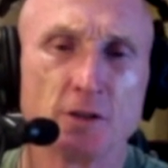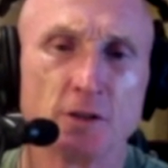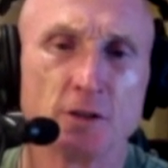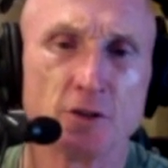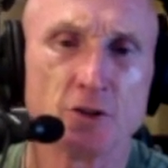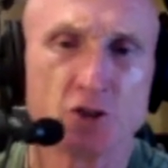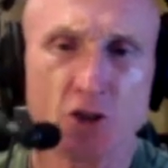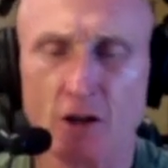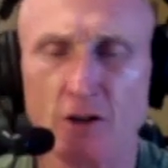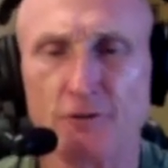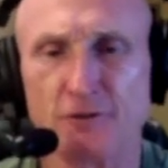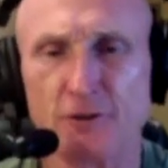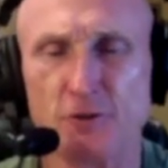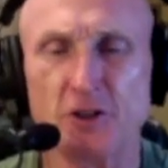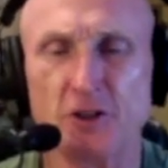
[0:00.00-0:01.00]
junk
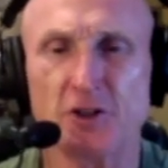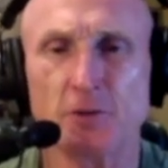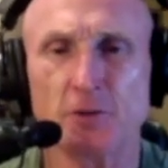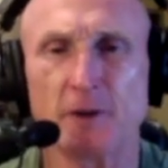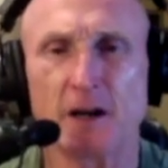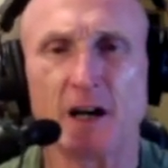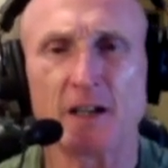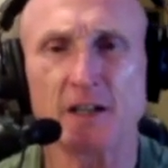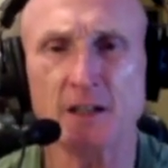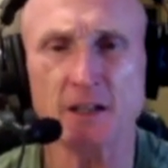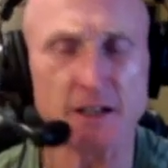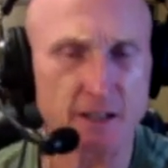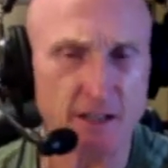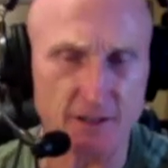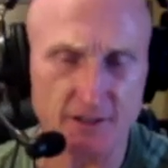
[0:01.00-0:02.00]
food in your body,
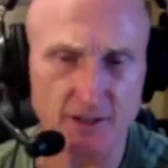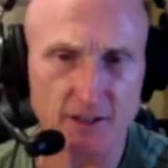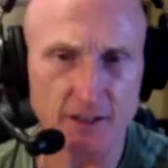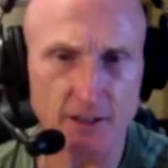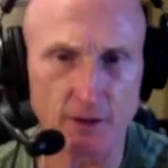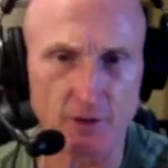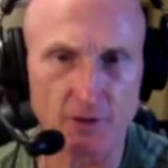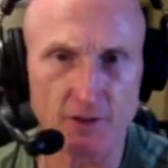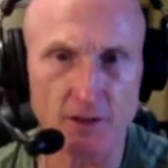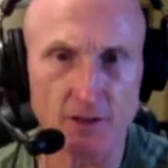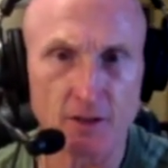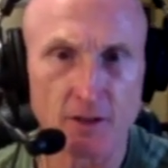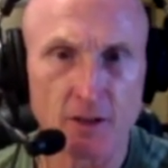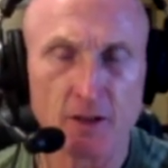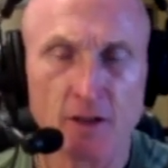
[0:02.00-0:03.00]
it gets unhealthy.
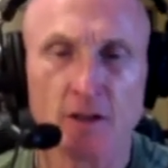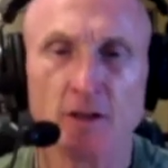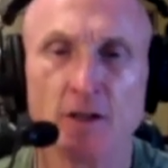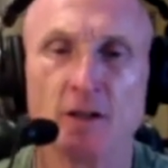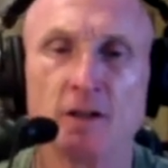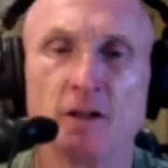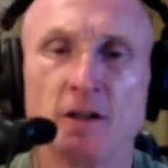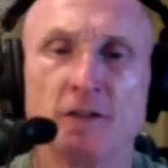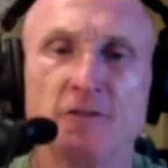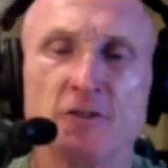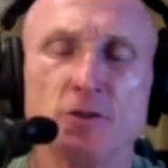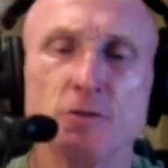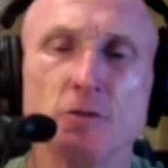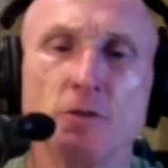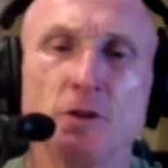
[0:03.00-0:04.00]
If
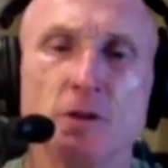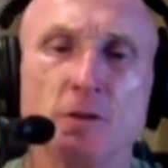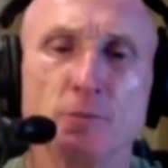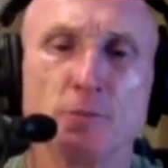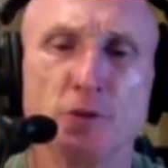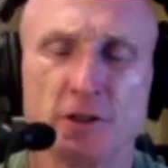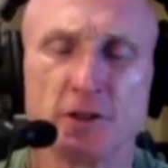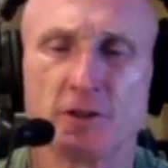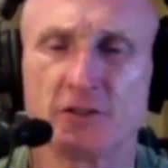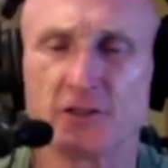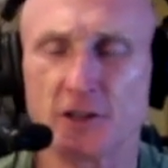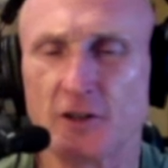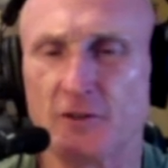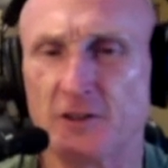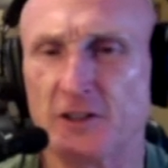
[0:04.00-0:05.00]
you put
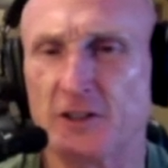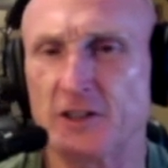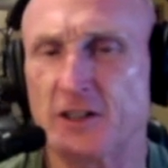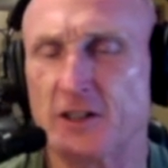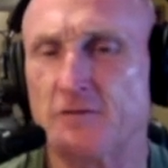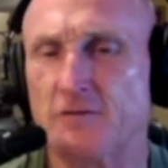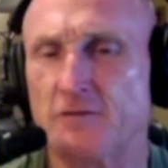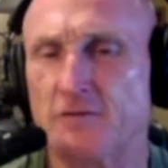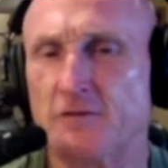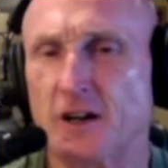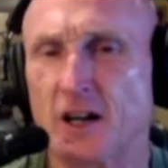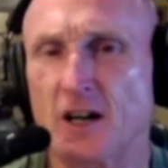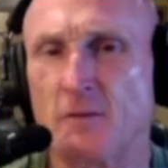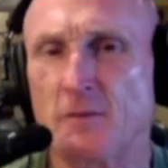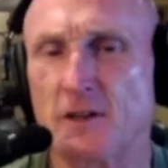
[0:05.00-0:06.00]
yourself in an
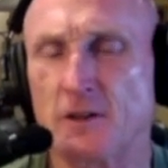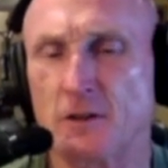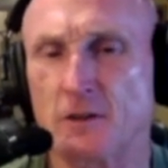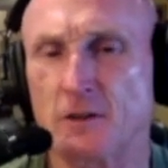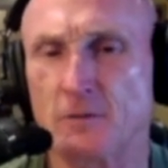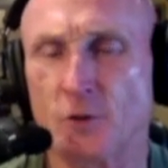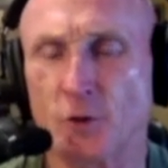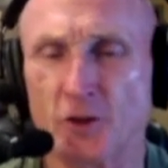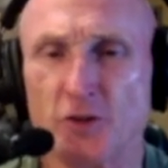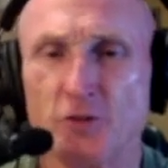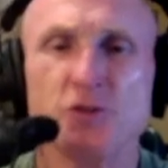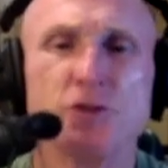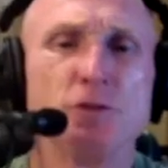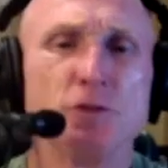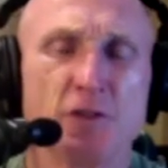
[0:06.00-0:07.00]
environment or you
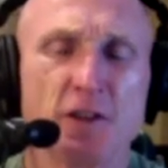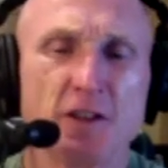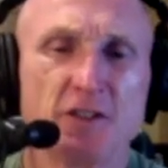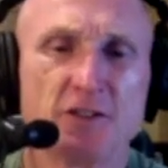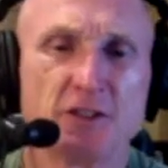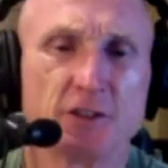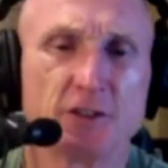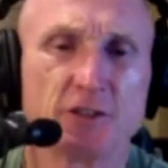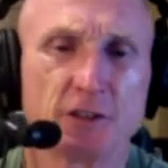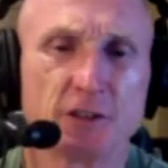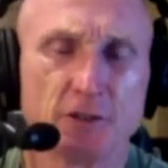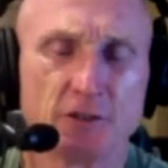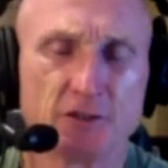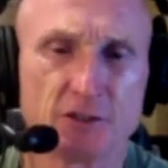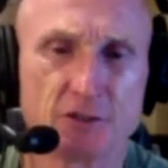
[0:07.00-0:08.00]
do things to
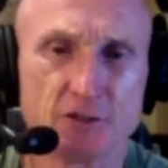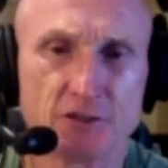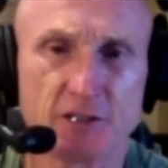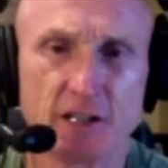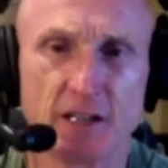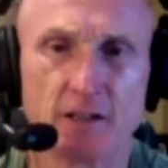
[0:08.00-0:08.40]
yourself, such as get